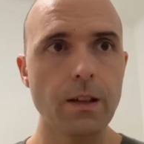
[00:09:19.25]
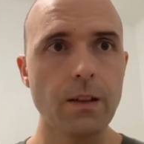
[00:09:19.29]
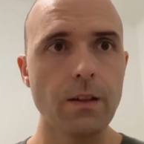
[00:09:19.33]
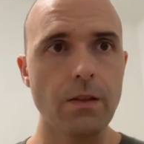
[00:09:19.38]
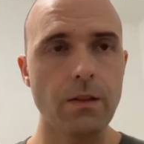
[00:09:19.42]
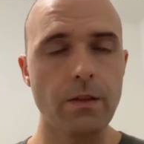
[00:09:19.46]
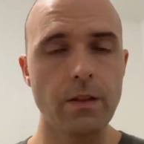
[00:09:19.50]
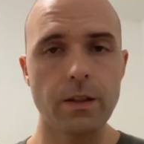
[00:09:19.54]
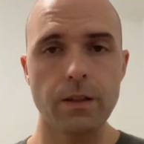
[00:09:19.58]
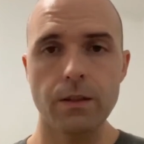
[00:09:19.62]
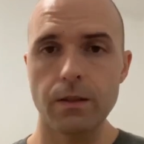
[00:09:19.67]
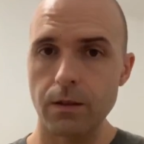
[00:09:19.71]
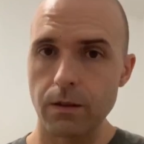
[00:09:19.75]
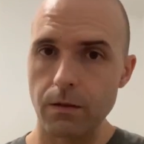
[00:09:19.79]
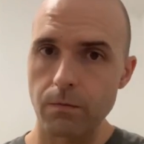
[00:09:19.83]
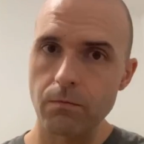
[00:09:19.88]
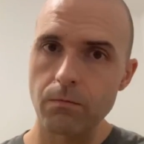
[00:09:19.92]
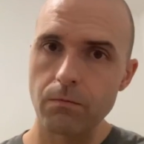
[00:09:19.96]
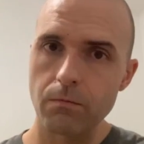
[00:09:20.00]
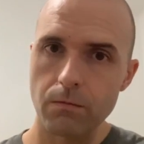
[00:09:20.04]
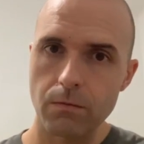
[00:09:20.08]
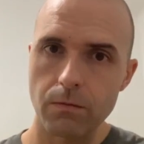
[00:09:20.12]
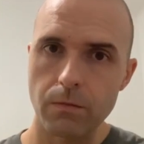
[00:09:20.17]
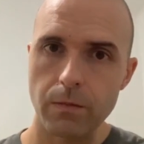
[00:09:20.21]
Then
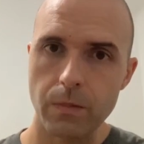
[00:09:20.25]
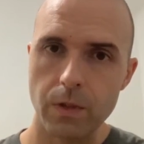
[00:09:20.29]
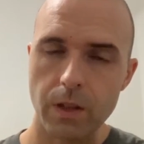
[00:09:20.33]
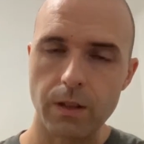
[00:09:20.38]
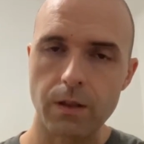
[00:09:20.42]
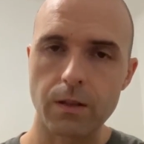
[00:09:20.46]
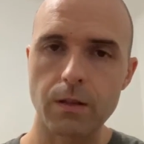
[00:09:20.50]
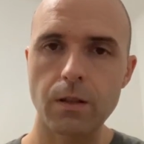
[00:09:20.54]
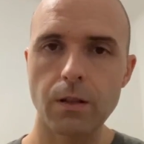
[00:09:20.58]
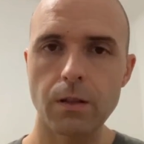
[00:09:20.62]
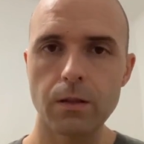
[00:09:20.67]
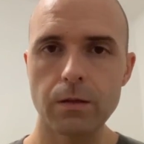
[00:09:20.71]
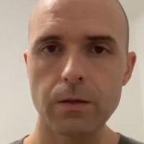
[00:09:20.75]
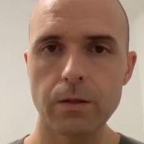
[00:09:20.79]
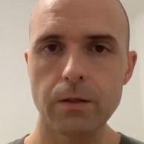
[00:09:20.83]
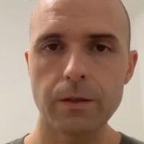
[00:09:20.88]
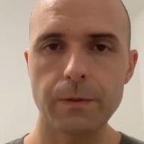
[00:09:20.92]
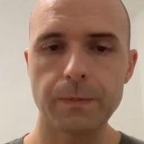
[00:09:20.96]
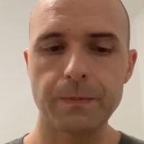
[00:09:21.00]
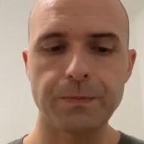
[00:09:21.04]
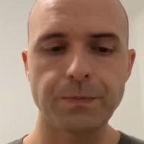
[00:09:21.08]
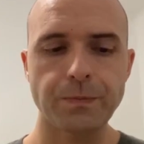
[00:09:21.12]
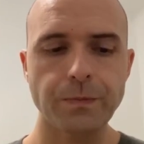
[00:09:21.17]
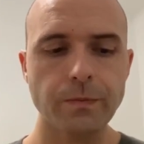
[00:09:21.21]
Syzkaller
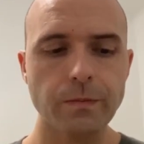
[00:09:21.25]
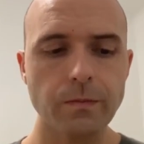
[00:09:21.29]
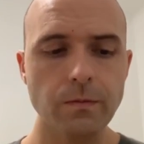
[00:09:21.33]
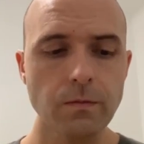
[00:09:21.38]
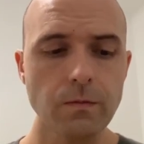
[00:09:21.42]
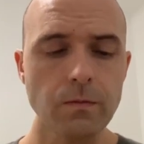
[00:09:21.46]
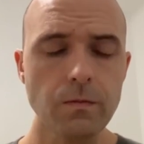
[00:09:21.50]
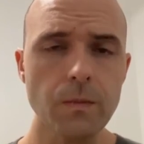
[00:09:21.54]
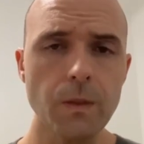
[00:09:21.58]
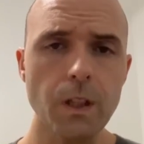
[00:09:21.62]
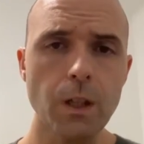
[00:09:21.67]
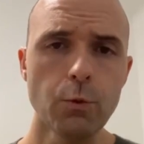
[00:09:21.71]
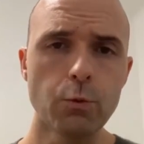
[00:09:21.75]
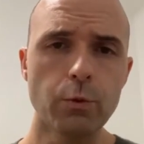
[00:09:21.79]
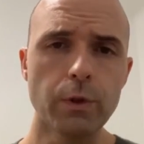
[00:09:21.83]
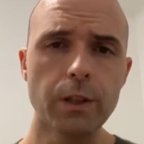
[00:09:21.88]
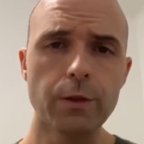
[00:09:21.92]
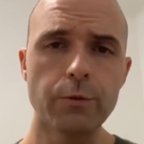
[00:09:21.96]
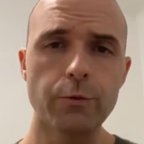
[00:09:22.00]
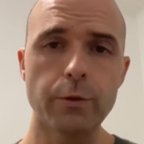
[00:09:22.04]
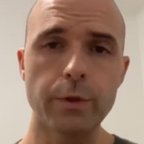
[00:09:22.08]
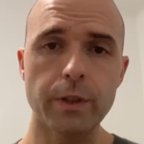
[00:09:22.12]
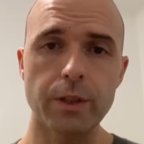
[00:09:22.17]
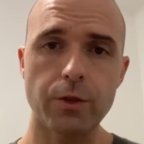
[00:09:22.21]

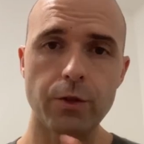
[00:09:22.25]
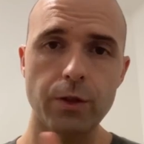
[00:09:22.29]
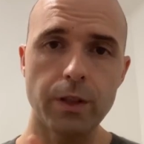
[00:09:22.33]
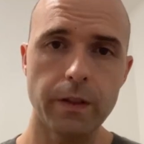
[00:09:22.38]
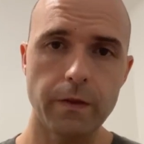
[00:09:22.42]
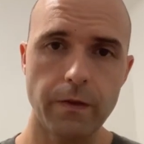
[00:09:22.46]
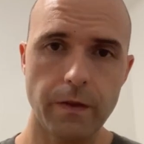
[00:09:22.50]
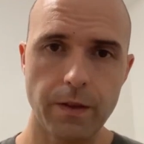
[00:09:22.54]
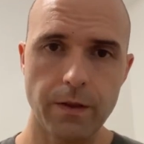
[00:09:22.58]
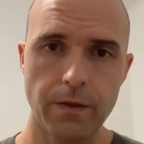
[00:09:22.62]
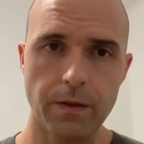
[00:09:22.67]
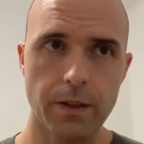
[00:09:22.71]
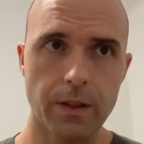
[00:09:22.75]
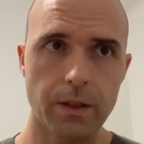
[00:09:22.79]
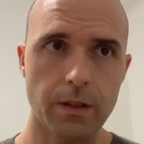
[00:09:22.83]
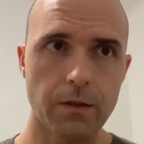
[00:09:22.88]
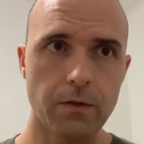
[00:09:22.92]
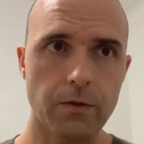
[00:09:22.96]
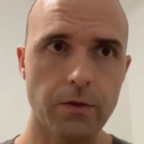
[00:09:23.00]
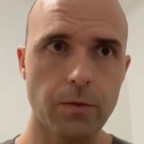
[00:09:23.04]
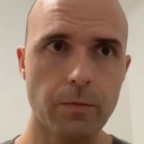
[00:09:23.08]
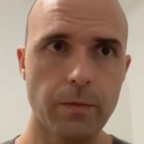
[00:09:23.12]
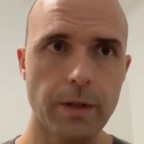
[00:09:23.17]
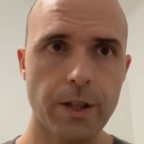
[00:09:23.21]
will retrieve this
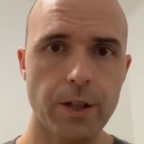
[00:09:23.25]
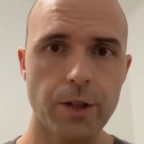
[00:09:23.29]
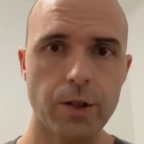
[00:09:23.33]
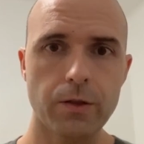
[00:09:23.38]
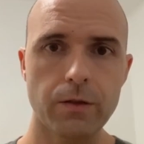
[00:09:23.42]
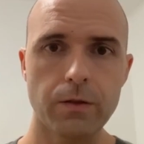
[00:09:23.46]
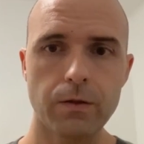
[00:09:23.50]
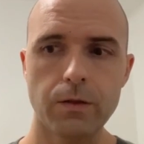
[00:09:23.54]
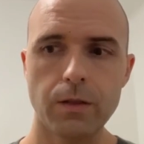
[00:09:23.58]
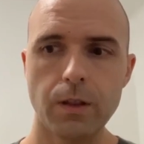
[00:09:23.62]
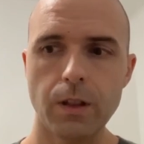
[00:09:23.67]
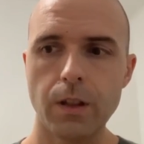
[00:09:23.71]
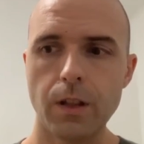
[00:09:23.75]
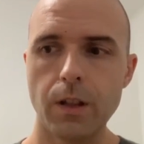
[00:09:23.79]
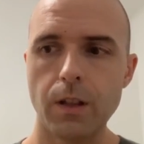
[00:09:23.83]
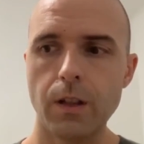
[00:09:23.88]
information